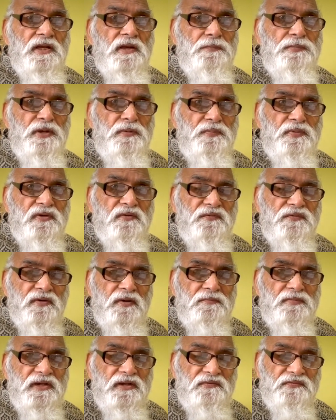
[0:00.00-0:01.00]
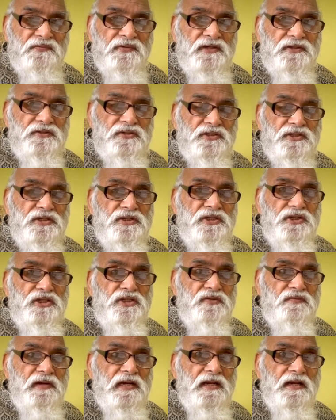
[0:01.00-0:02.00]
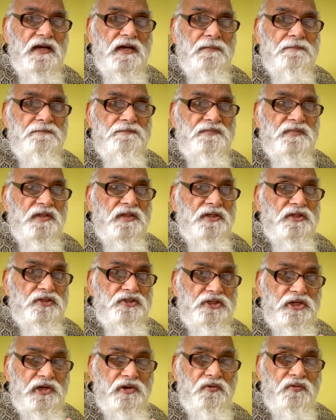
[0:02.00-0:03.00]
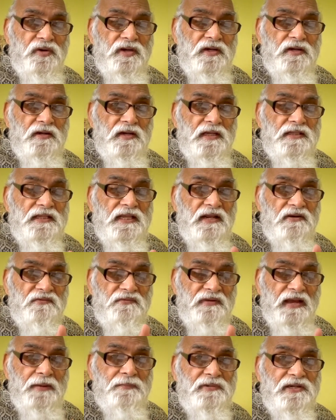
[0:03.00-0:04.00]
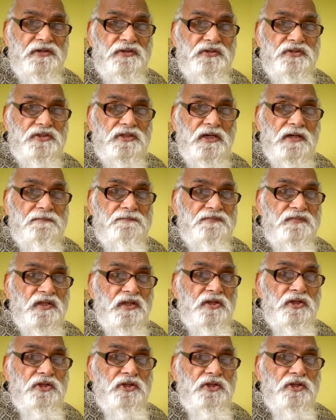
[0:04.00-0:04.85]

People from different cities will come, children and their families come.